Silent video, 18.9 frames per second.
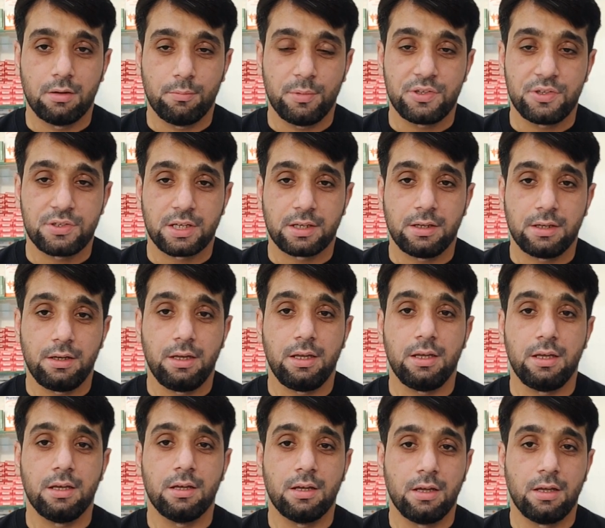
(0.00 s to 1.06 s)

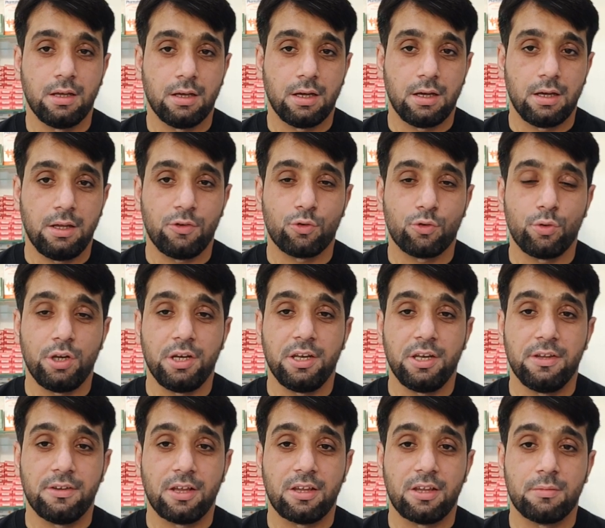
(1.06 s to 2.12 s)
mistakenly insulin
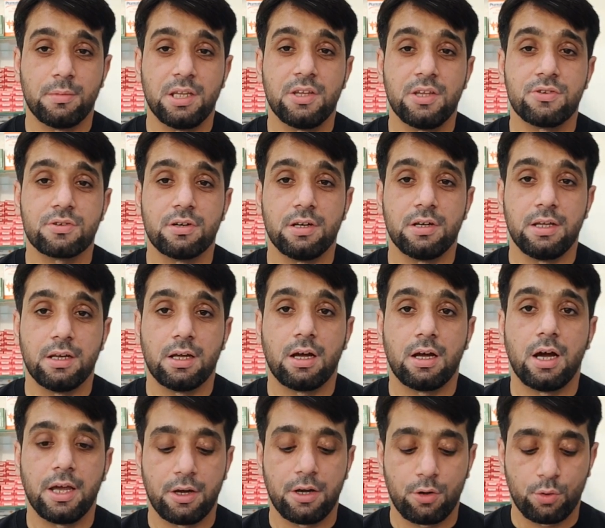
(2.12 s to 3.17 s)
is administered in a
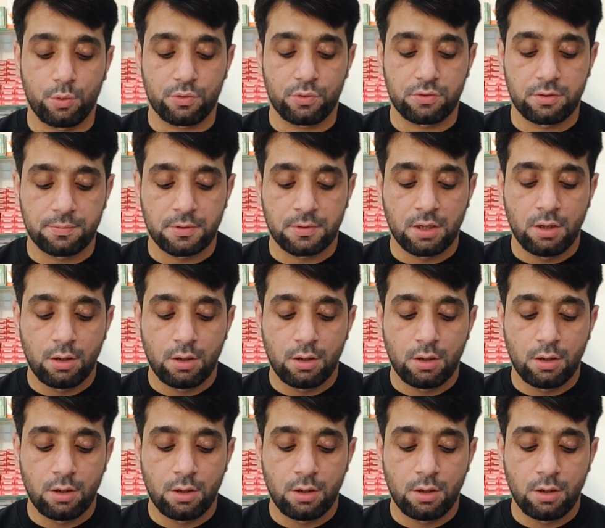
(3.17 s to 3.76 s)
higher dose.